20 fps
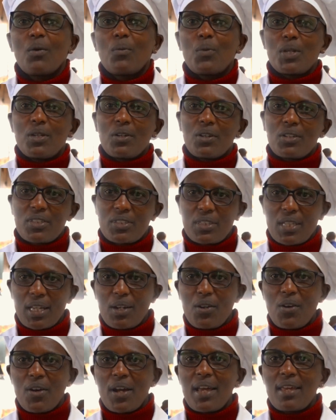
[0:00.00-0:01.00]
We don't stay
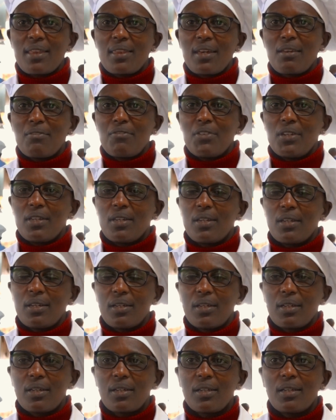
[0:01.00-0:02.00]
longer in the evening
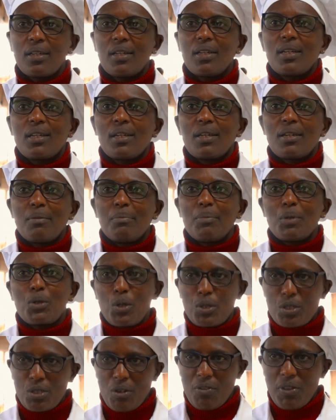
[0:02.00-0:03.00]

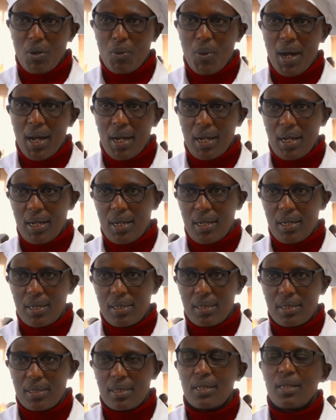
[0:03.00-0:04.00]
because of the work.
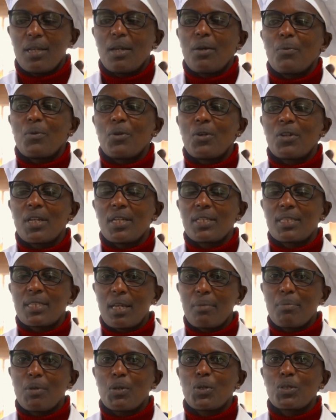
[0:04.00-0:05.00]
We only
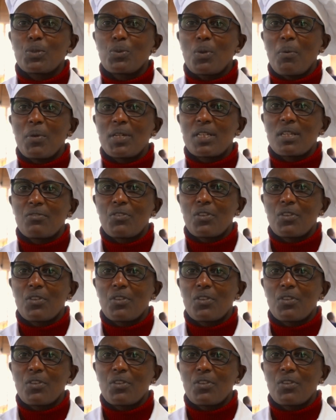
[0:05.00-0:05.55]
stay because we are waiting